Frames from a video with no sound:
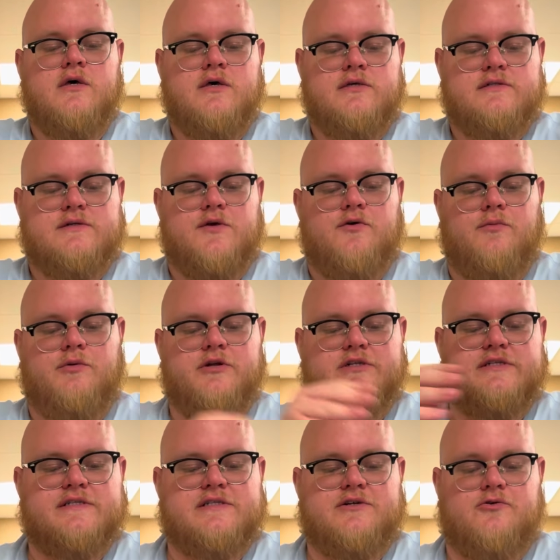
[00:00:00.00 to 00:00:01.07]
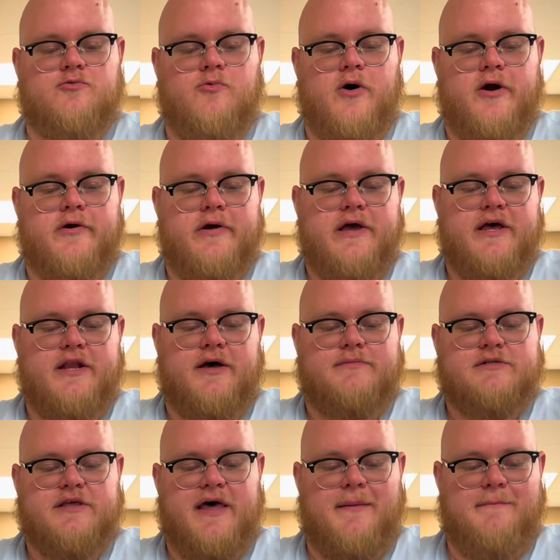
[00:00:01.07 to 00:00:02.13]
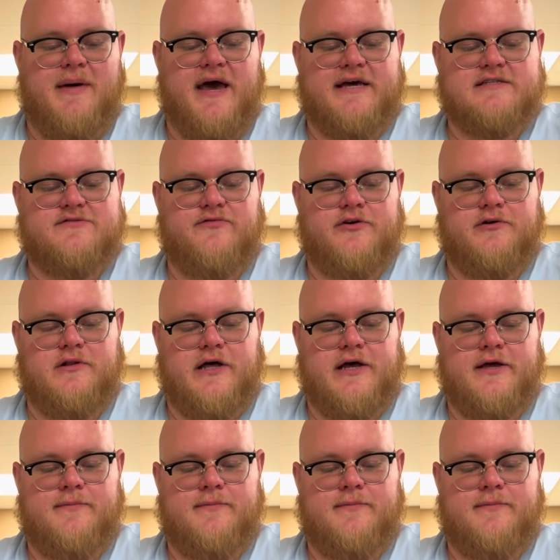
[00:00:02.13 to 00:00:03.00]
So you'll put distilled water in up to that max fill line.